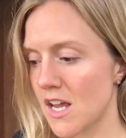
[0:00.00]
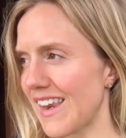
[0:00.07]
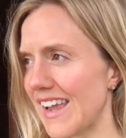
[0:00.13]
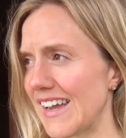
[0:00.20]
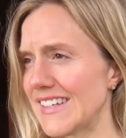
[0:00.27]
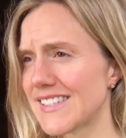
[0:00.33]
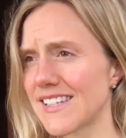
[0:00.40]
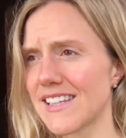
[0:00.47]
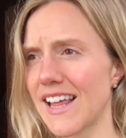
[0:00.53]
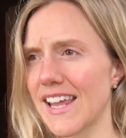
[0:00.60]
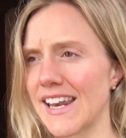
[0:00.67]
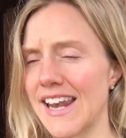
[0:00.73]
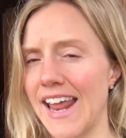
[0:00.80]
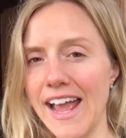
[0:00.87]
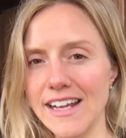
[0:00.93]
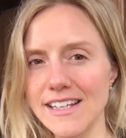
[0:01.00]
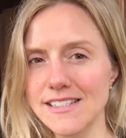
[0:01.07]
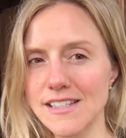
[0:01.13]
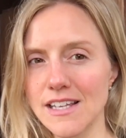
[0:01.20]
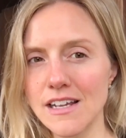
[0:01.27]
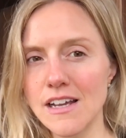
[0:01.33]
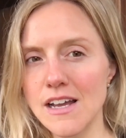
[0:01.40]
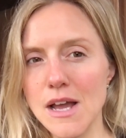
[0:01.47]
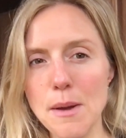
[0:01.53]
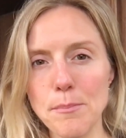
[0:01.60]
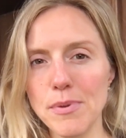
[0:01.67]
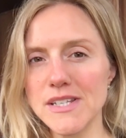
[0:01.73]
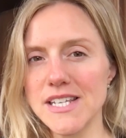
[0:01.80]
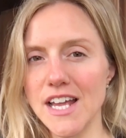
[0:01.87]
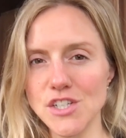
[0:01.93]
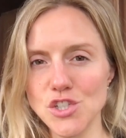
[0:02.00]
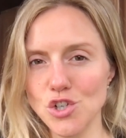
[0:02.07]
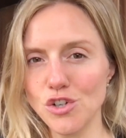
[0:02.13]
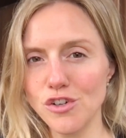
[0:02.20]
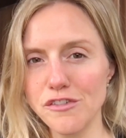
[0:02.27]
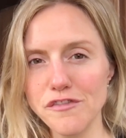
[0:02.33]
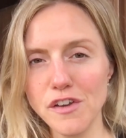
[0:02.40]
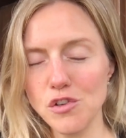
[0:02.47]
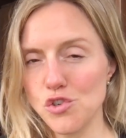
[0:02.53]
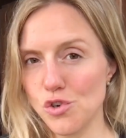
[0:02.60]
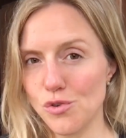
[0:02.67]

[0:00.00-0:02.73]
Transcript: Is it like an X potential future